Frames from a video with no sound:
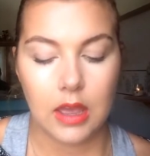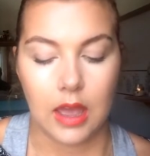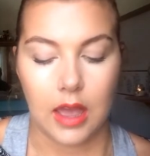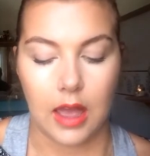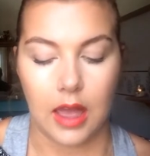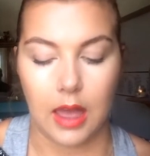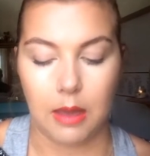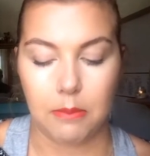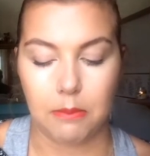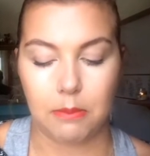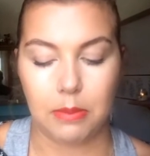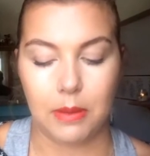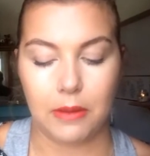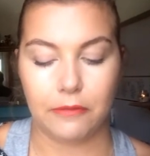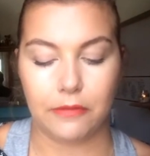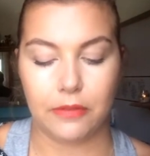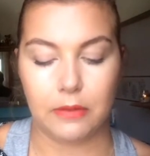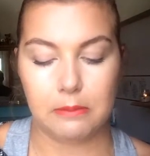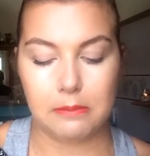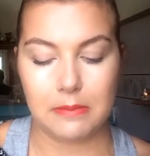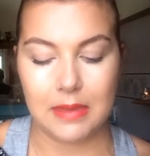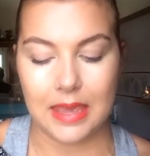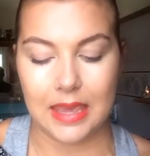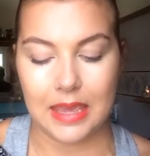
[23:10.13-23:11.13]
But
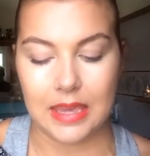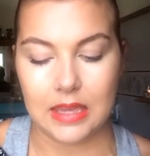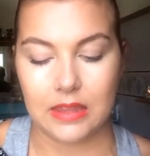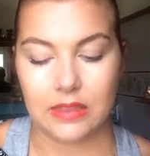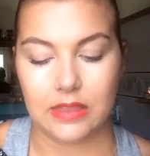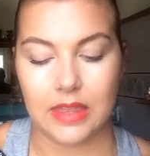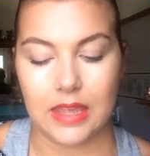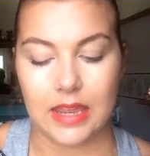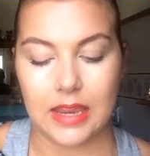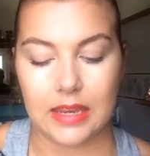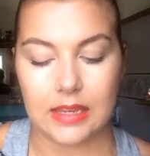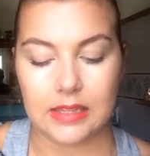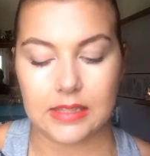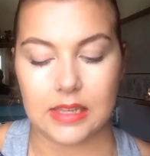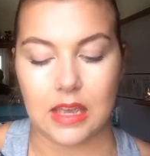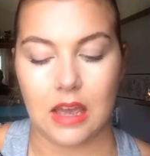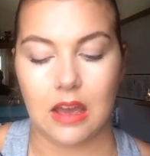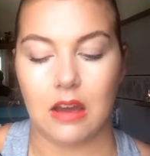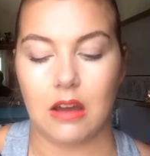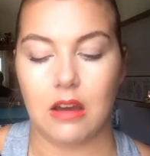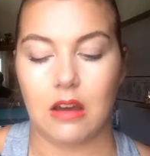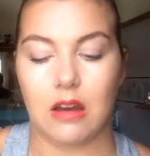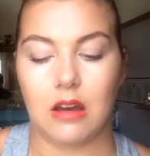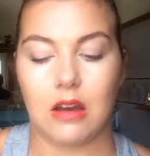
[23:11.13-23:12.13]
for me, these
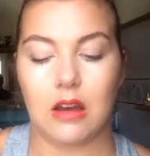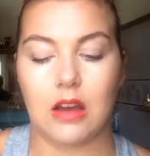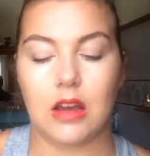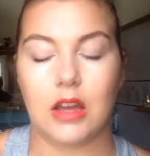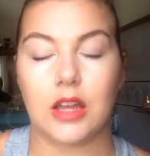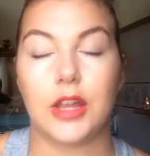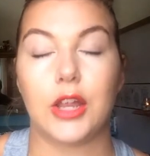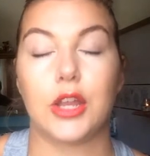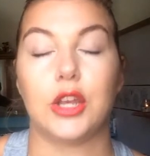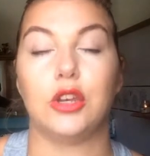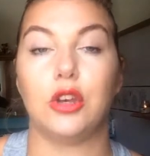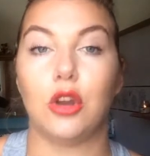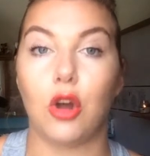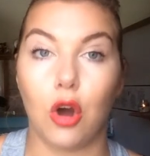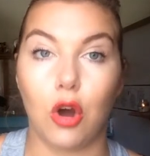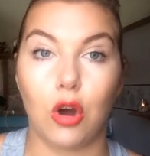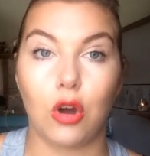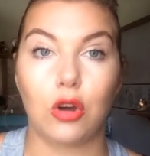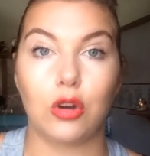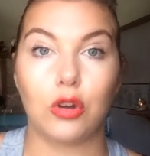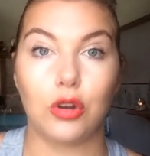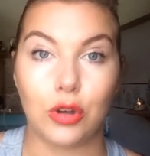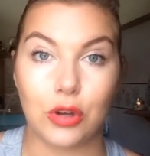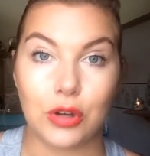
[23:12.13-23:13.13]
are
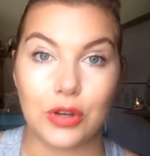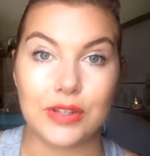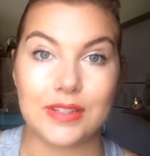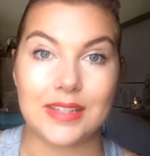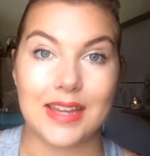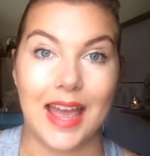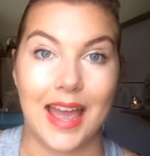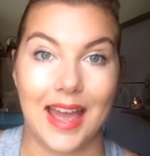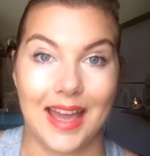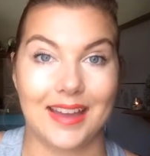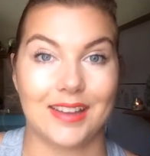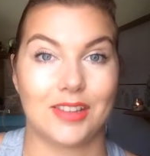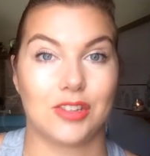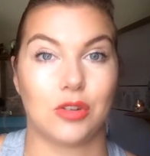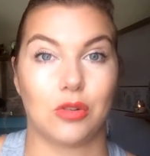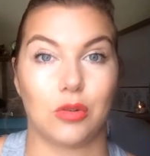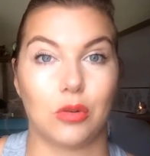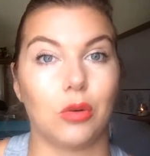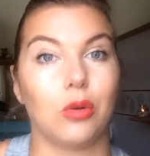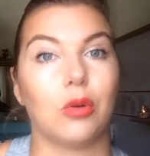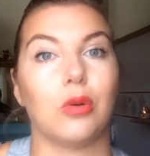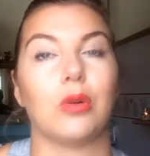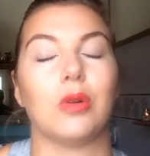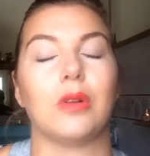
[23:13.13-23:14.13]
not good at
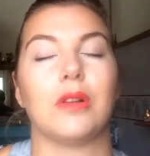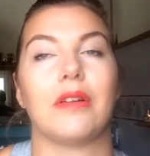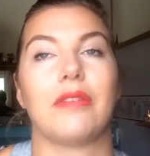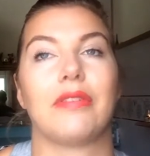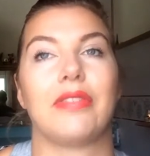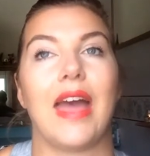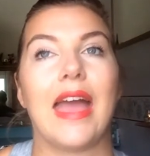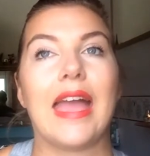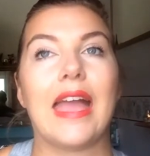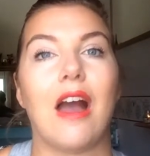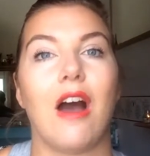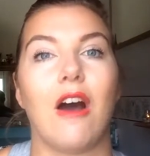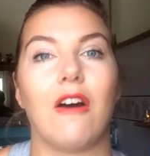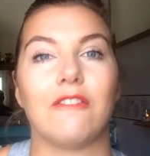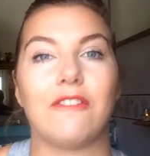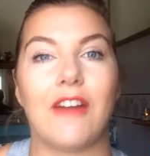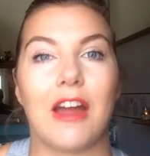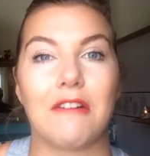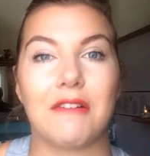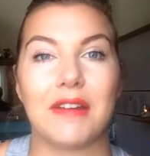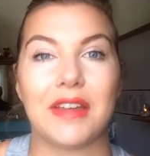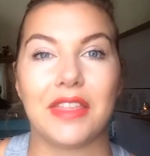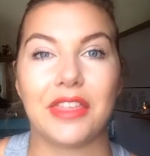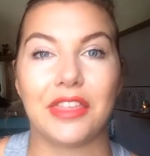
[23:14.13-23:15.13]
all. They are
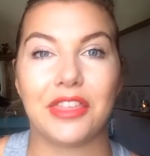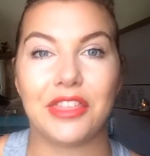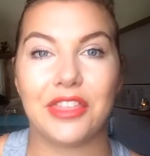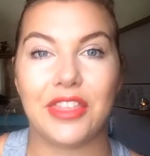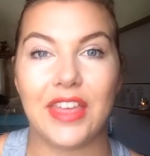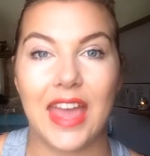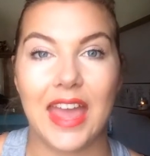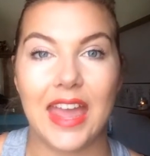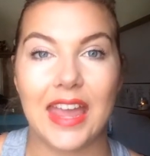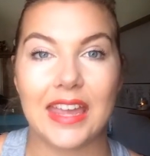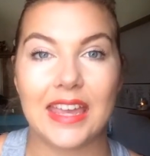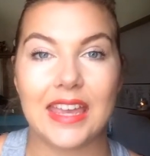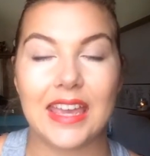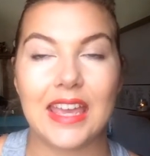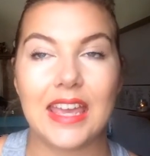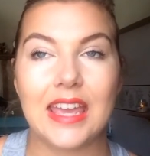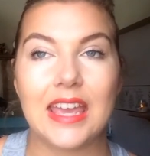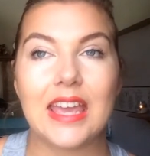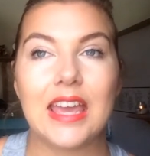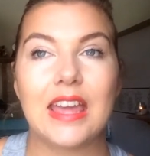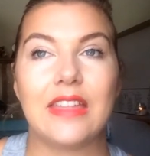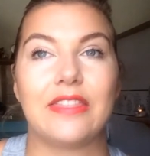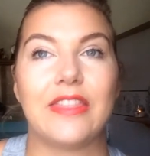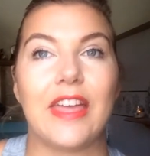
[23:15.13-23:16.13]
very thick.
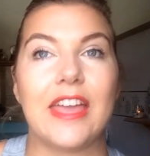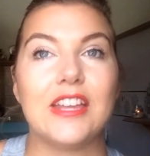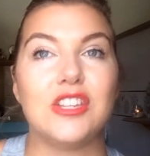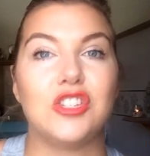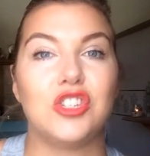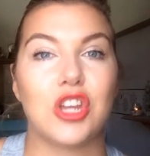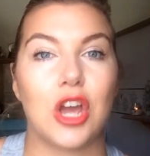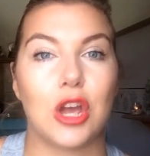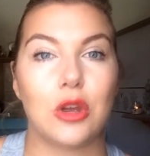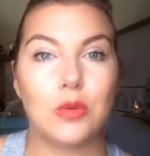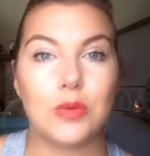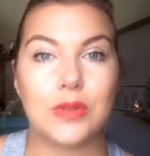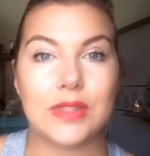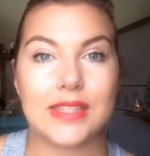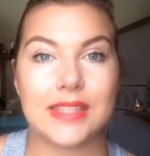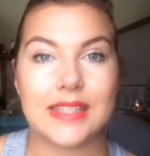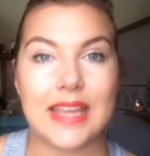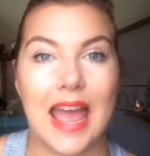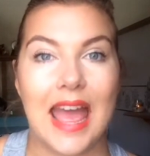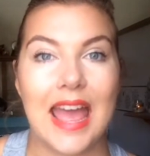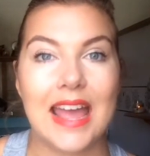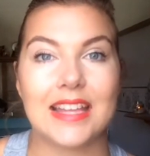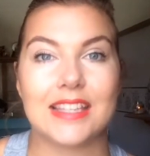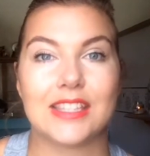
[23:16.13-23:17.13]
They don't
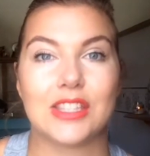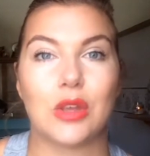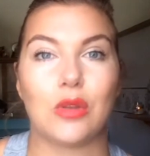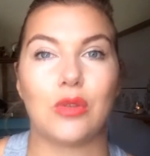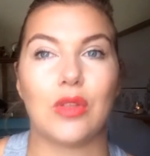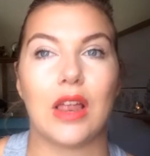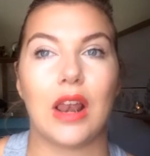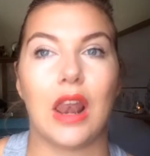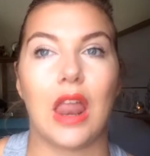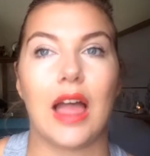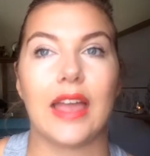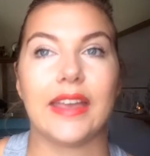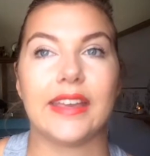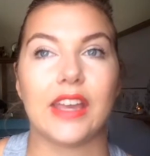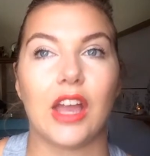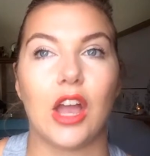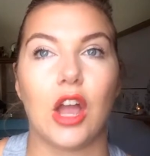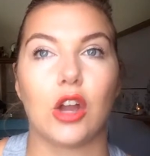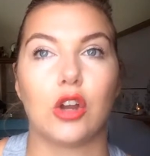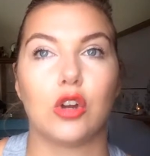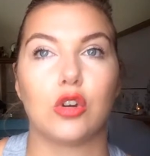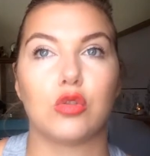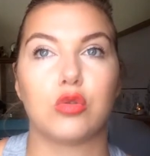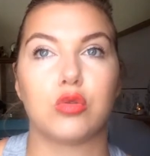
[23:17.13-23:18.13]
set, so they're like
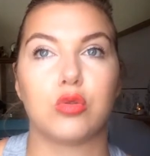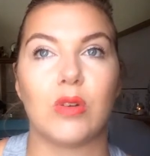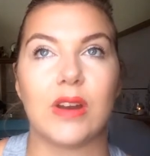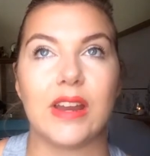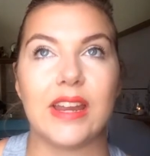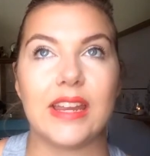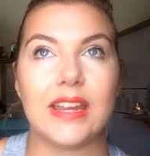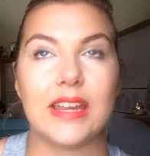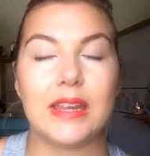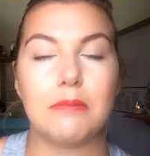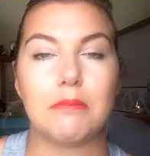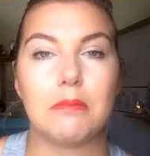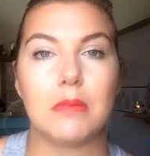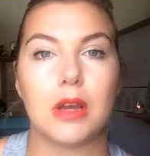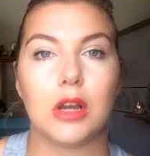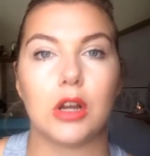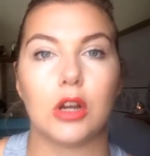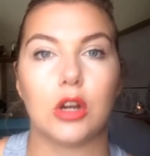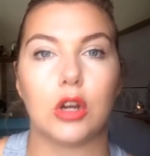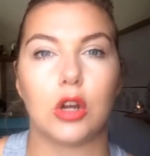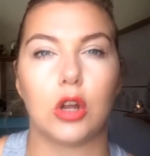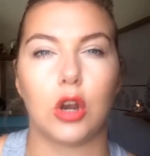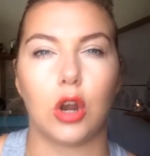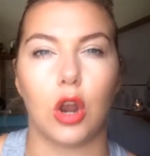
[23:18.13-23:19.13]
a cream
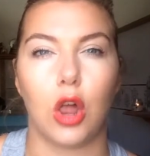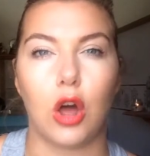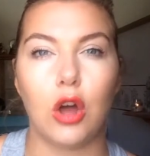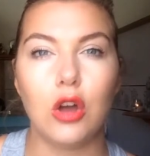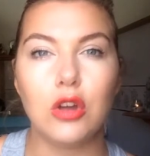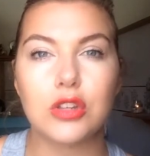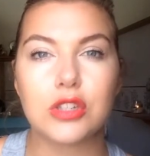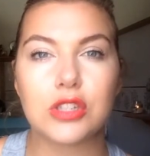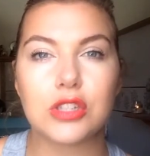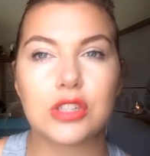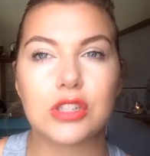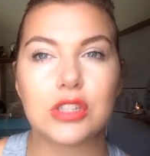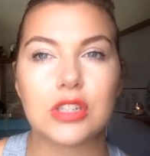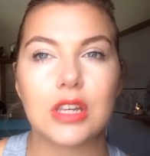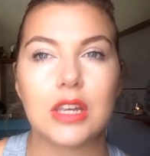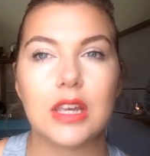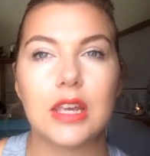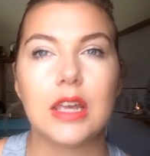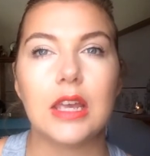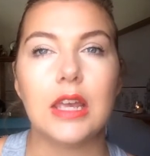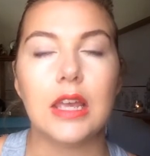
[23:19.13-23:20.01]
gloss.